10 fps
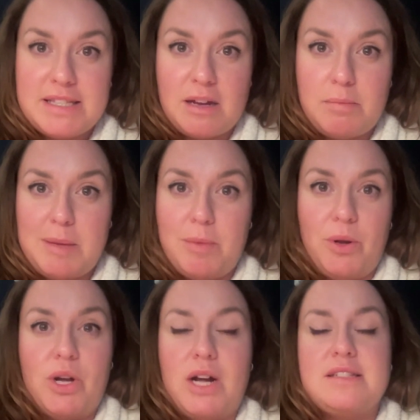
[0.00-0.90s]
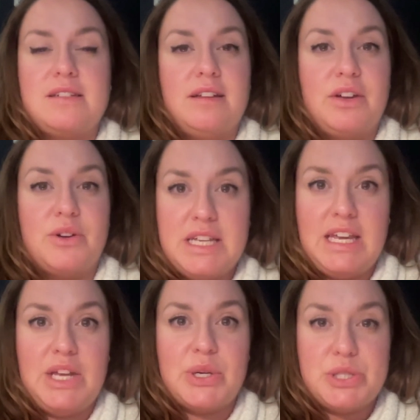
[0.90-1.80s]
on people or constantly
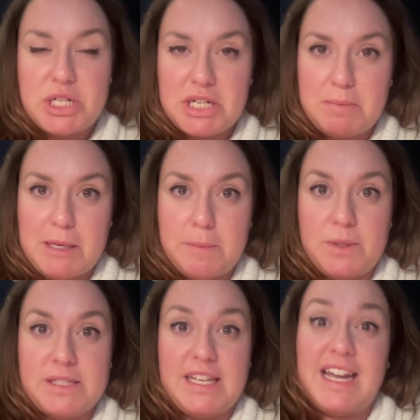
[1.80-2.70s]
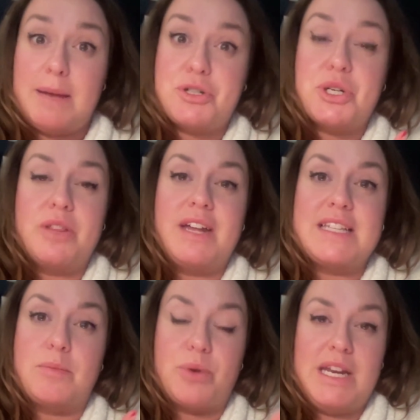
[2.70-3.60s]
critiquing or judging people, it's like, I'm sure
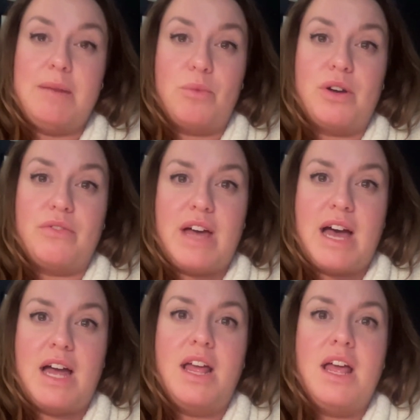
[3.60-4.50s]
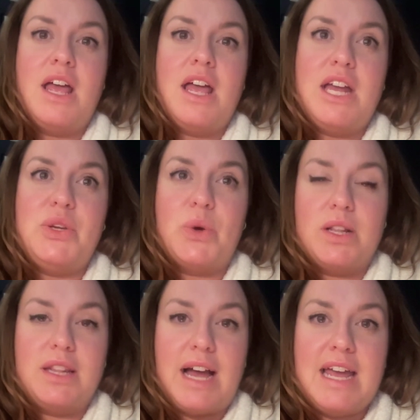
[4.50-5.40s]
that's breeding more of that in
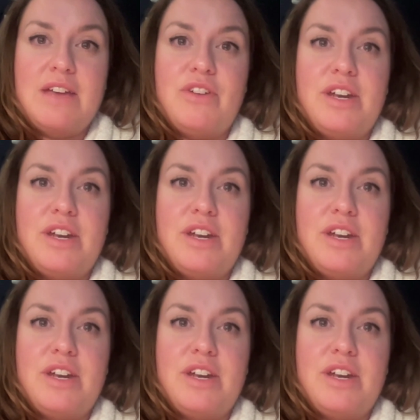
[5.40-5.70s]
your life.